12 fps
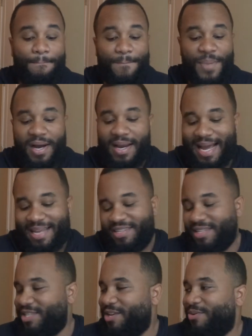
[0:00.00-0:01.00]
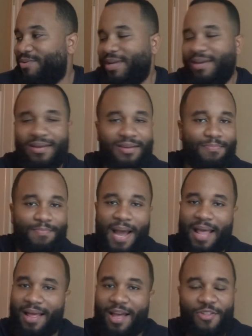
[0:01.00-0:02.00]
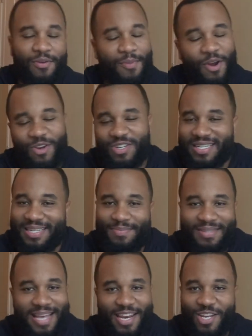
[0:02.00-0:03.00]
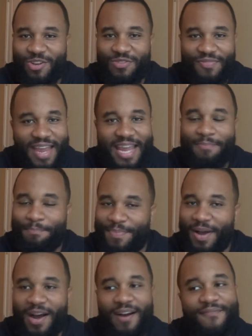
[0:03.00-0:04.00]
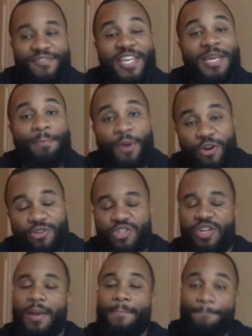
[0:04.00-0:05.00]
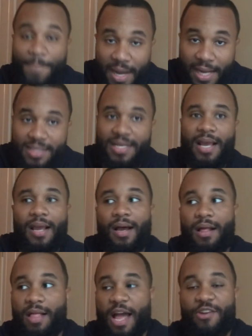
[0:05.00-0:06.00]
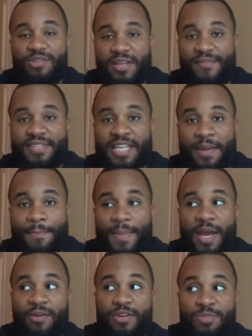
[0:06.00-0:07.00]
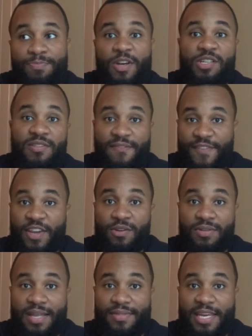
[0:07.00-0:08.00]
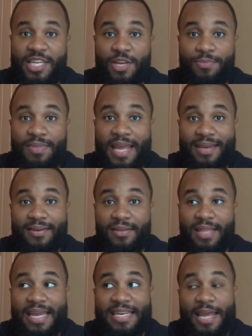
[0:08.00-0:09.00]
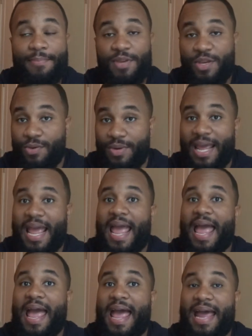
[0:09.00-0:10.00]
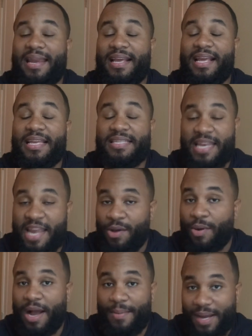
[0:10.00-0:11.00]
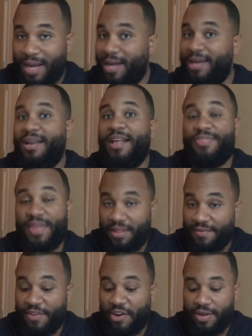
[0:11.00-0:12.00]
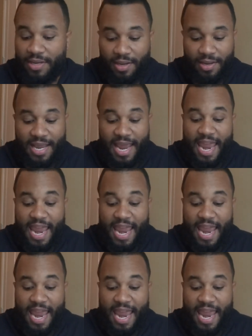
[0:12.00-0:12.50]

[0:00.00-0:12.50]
but I just don't buy a lot of their merch because I'm just not a huge fan of the merch. But a lot of stuff is getting better, especially the figures that they debuted at San Diego Comic-Con. They look very good,